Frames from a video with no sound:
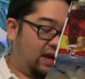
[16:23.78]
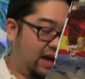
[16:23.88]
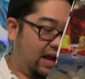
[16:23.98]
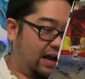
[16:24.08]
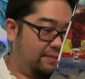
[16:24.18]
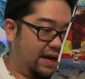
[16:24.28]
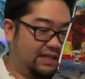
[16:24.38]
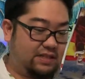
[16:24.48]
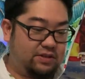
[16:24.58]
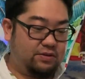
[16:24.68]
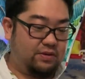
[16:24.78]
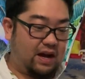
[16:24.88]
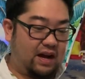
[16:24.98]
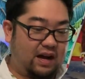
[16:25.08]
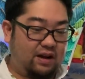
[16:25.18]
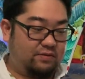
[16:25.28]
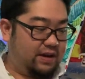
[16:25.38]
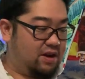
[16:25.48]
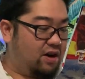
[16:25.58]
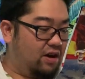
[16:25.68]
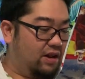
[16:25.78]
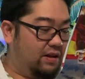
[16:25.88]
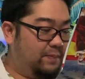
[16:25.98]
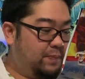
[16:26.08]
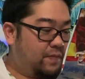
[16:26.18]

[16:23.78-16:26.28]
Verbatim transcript: Um, I do uh, recall